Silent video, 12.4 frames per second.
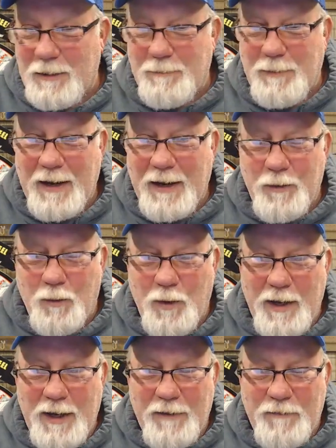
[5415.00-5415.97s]
And by the
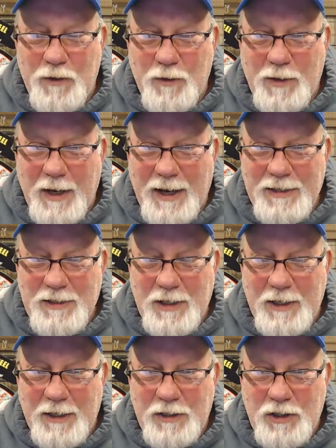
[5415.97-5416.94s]
way, if you guys
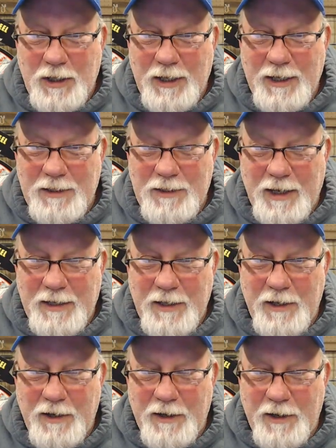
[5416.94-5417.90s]
get a chance, I
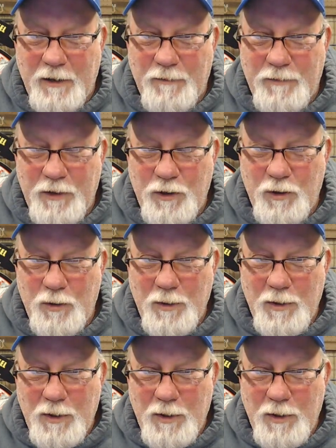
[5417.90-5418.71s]
done an interview